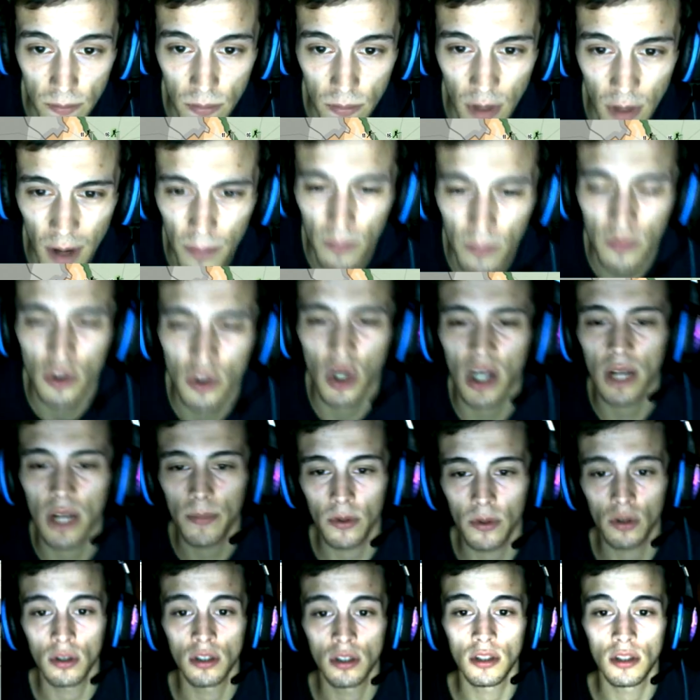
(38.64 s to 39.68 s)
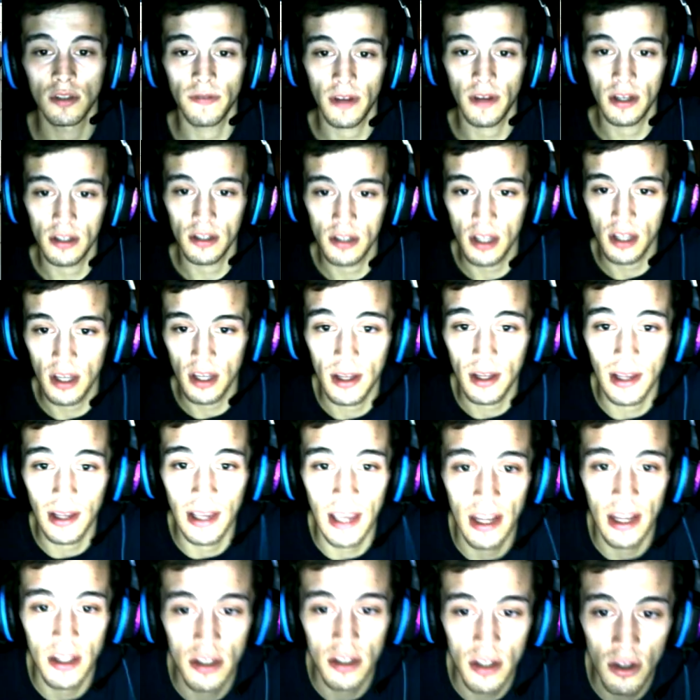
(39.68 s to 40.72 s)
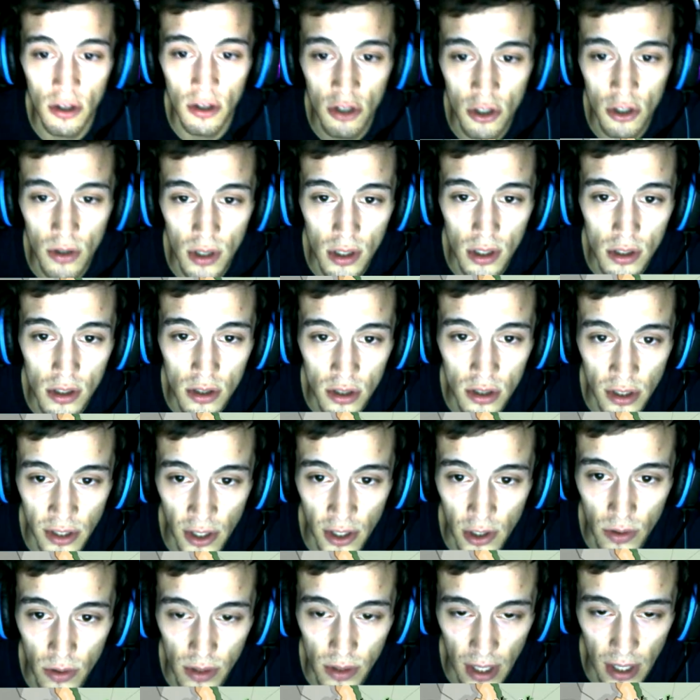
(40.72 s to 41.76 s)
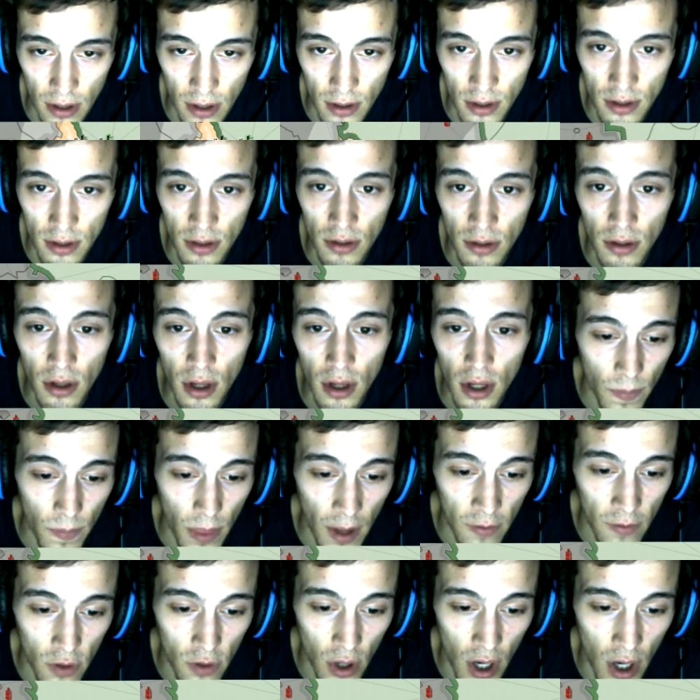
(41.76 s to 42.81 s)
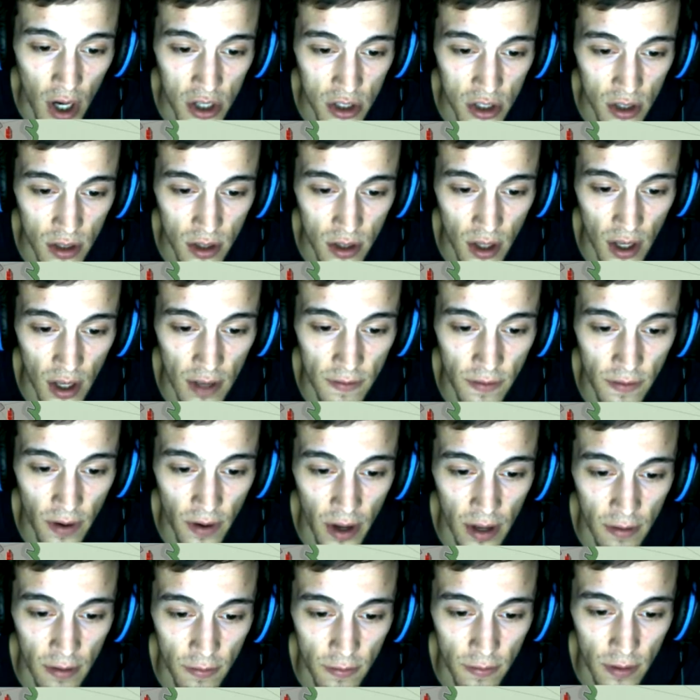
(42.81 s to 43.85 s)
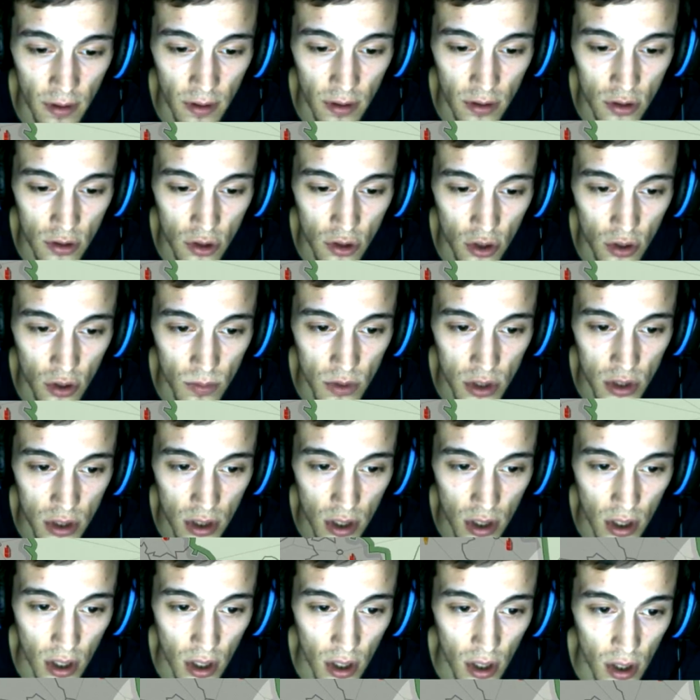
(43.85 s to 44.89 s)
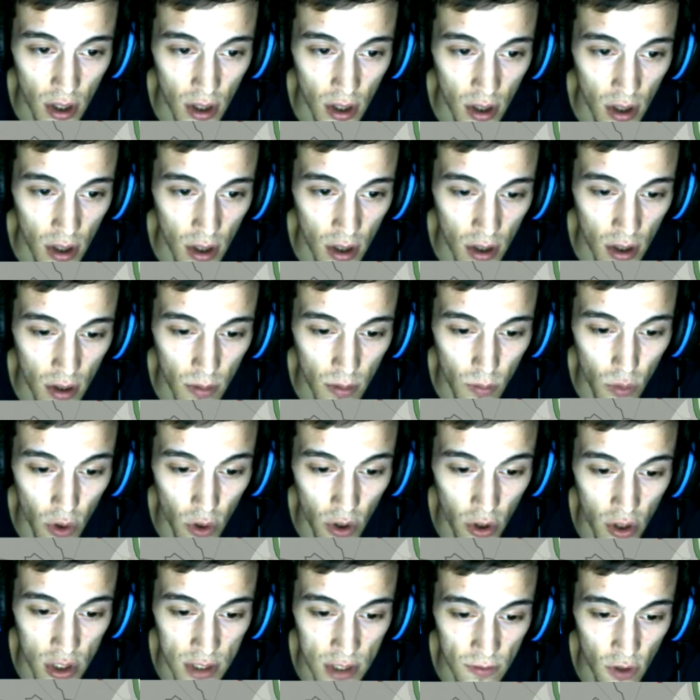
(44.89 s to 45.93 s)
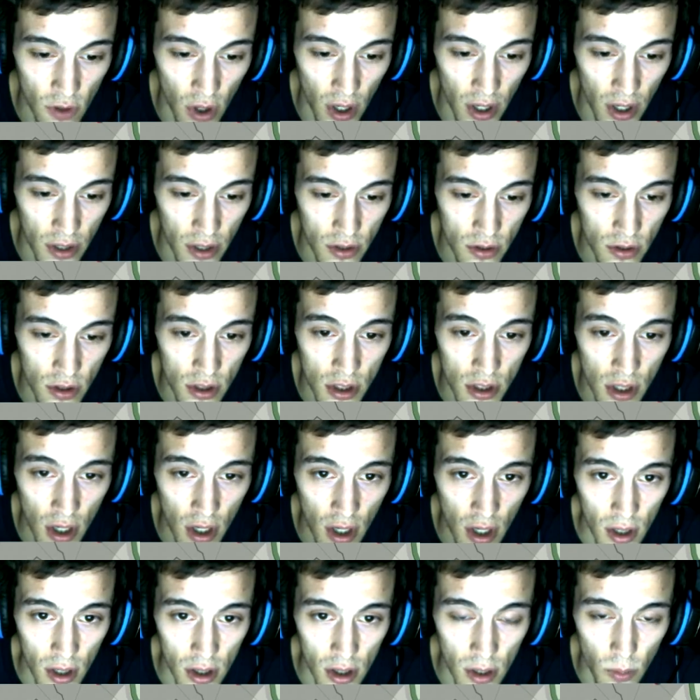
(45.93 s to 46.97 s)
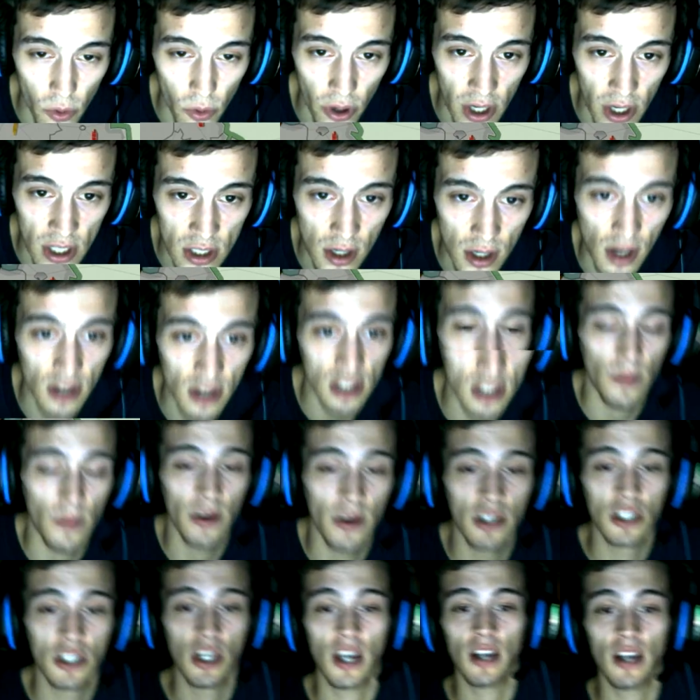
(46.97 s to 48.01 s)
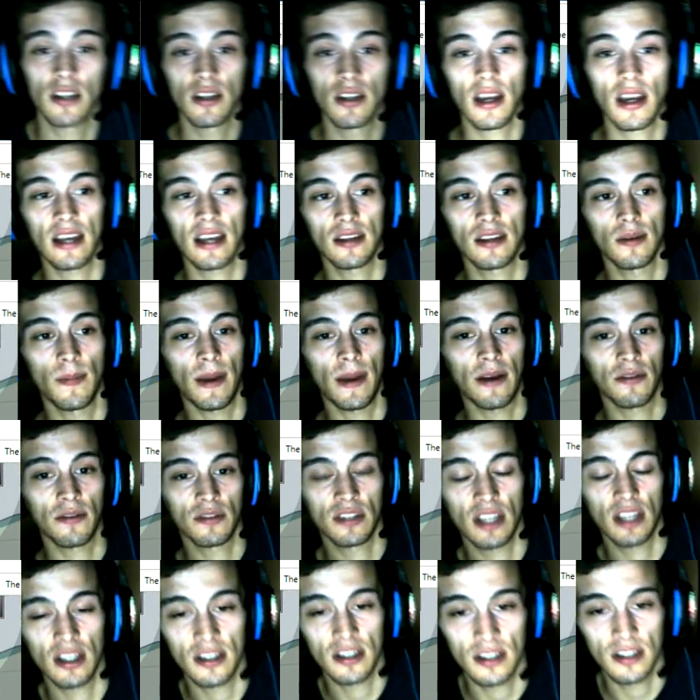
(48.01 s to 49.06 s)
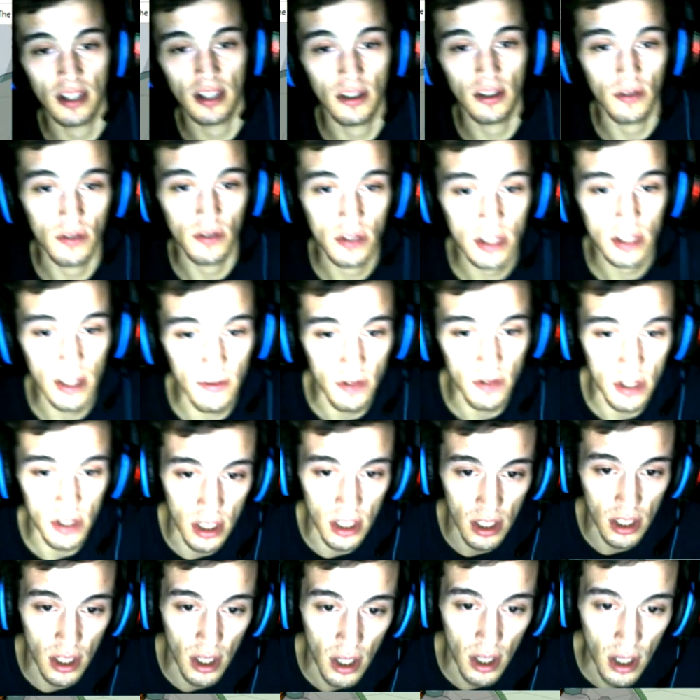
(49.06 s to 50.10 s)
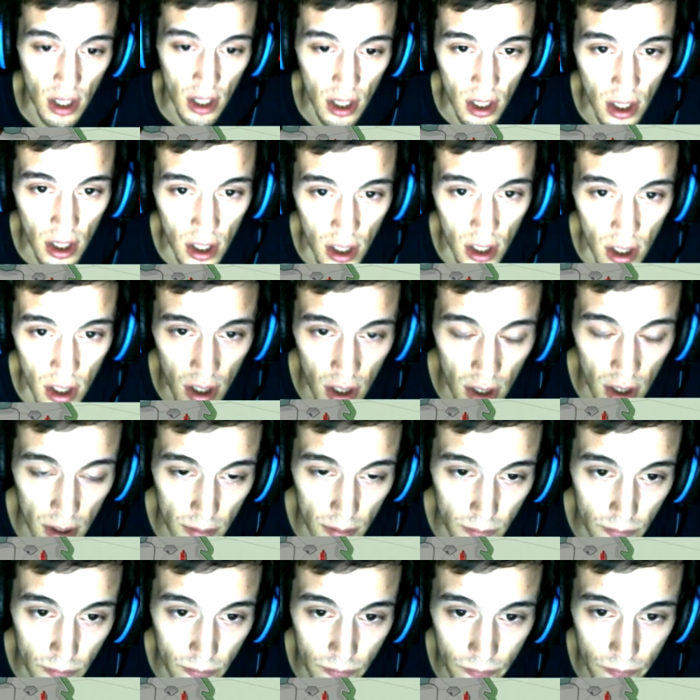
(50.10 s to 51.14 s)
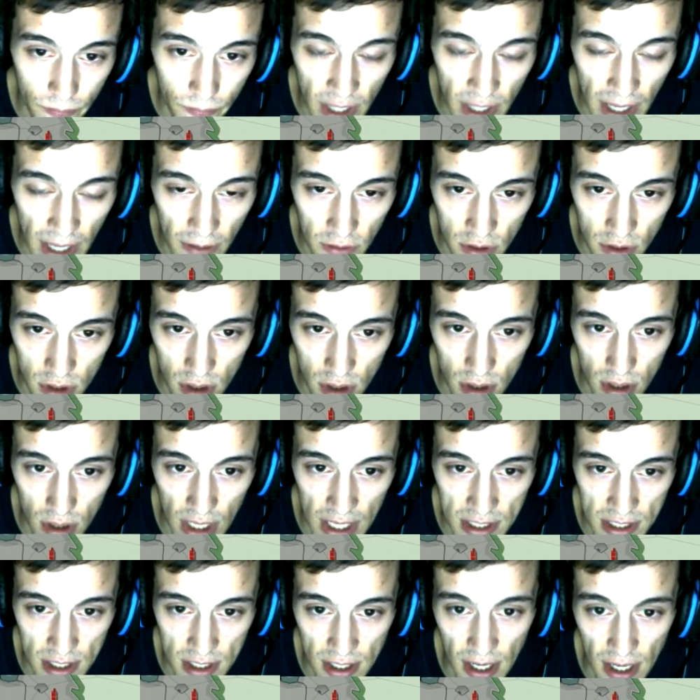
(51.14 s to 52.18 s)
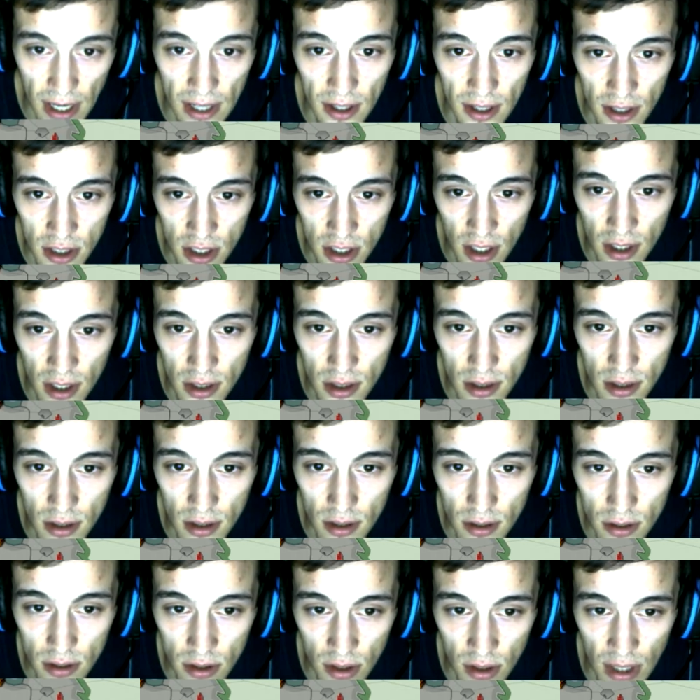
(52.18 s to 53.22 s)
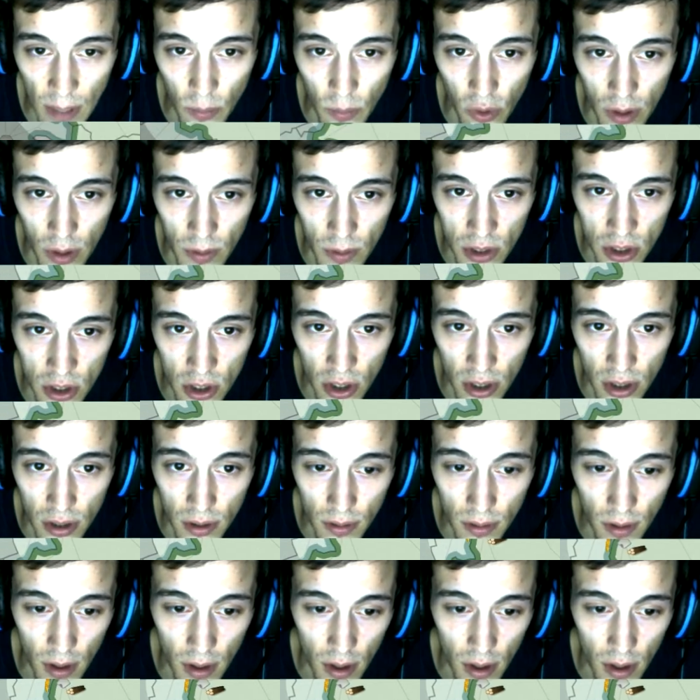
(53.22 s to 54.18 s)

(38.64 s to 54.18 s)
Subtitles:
I'm trying to build a defence here against the Austrians, because I don't know what they're going to do. I've got 135 troops. Moroccans have got 100. The British, last time I checked, had about 60 or 70. That was yesterday that I checked. So they're pretty much gone.